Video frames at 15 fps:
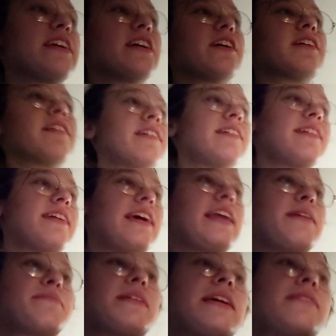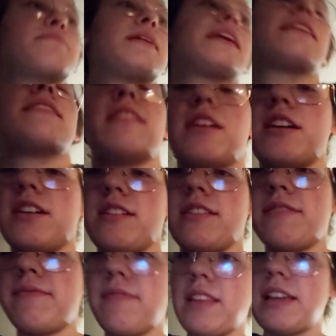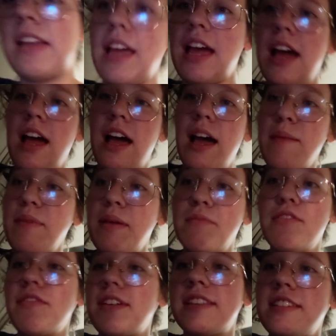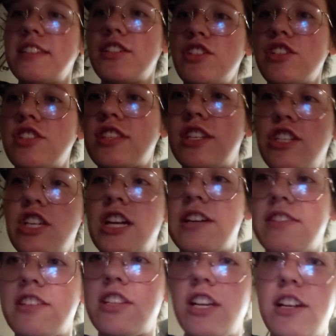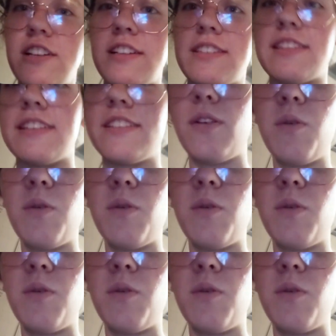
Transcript: here, and I'm getting my... I'm not moving. This is just the chair. The chair does this.